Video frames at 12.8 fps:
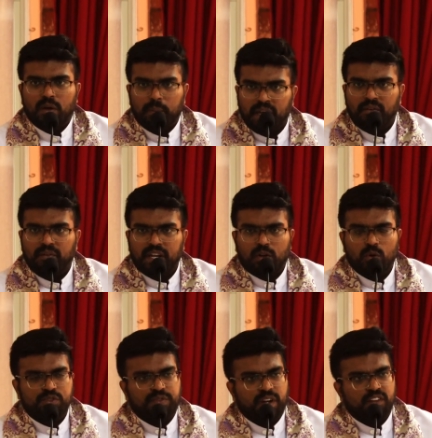being a very
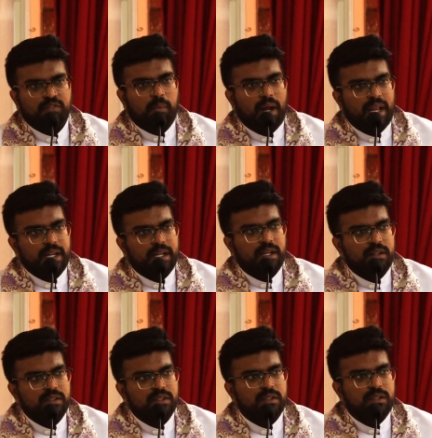close friend of mine,
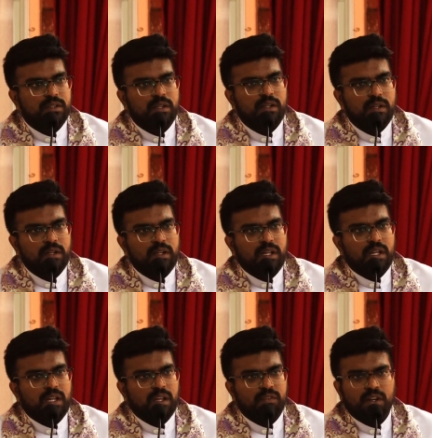
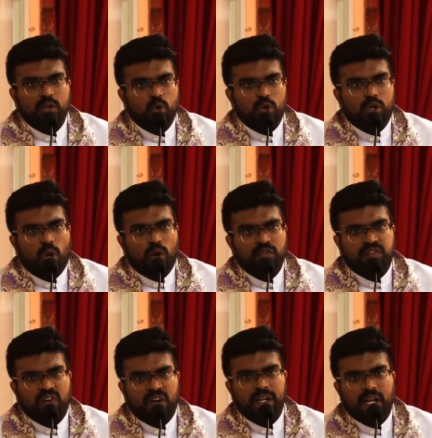even could not
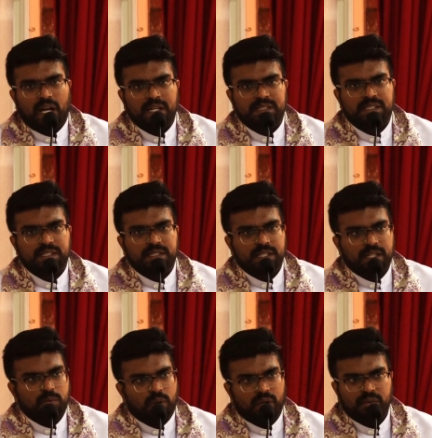find answers
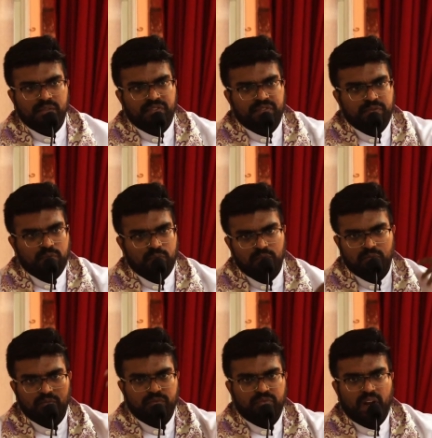in whatever
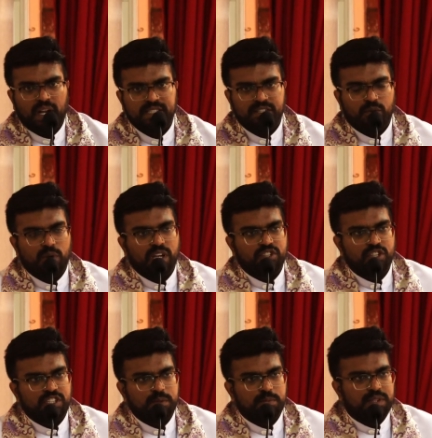friends and
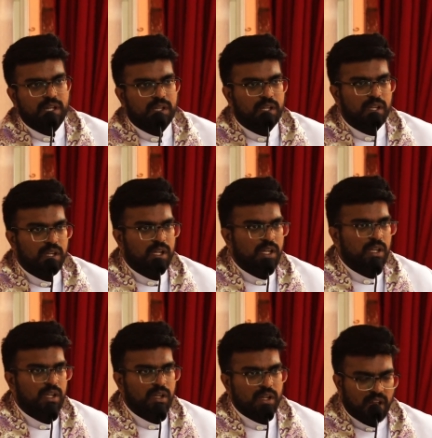relationships that he
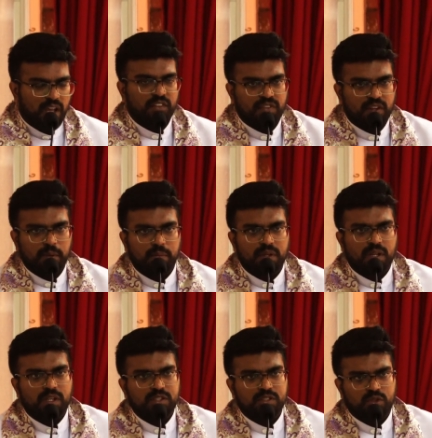gave him
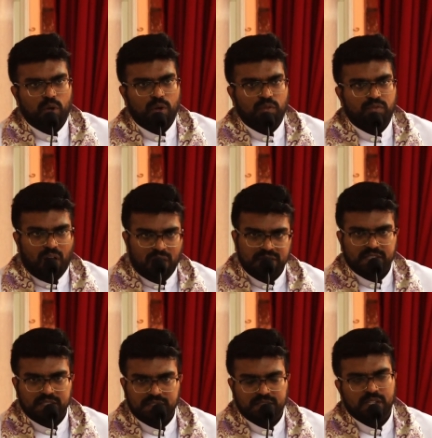sort of
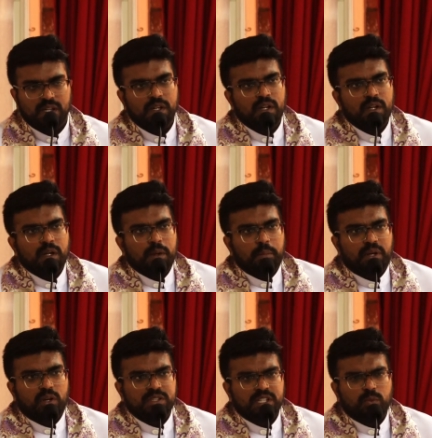answers
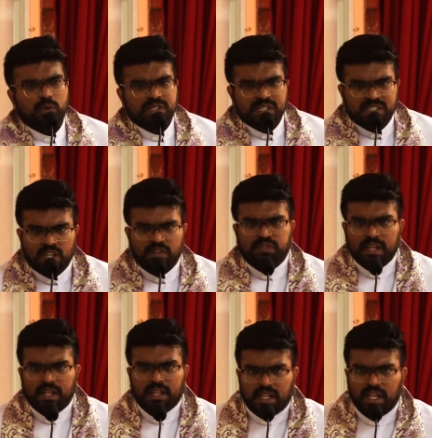because it was a
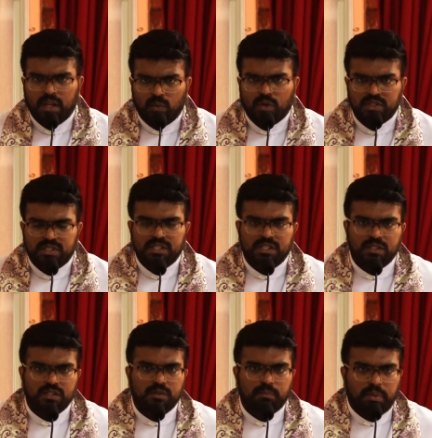suffering that he was
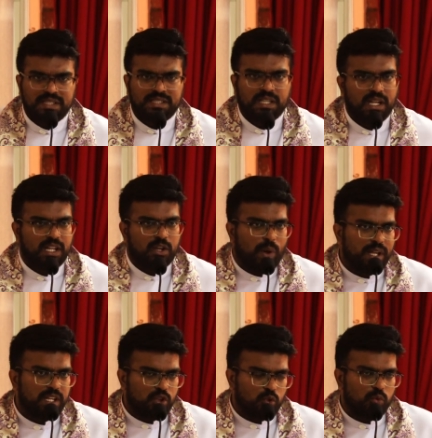personally
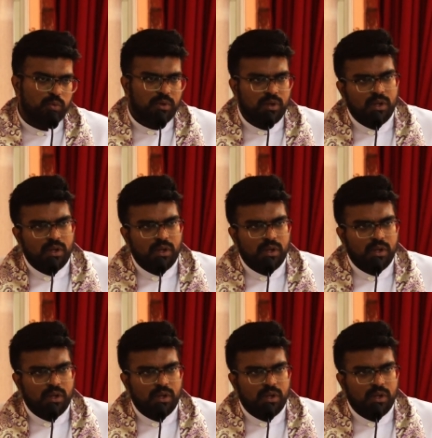going through.